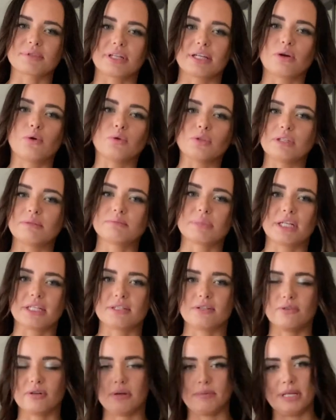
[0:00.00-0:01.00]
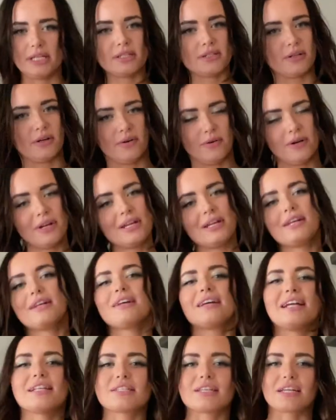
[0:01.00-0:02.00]
to like hold it in place, you know what I mean? So
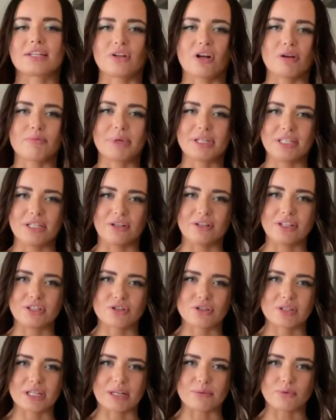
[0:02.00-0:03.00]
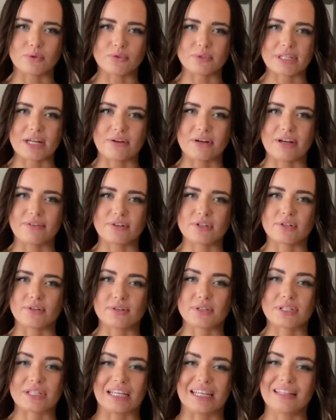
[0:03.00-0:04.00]
it's like not a big deal. It just like rolls down ever so
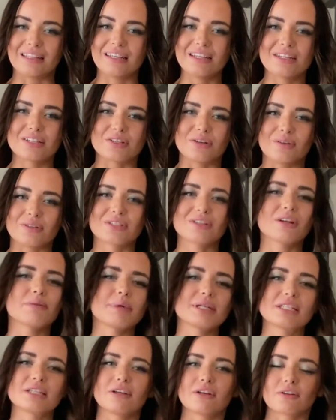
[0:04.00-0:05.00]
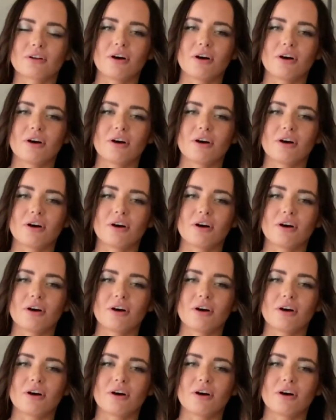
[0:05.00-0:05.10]
slightly. So it's not a big deal at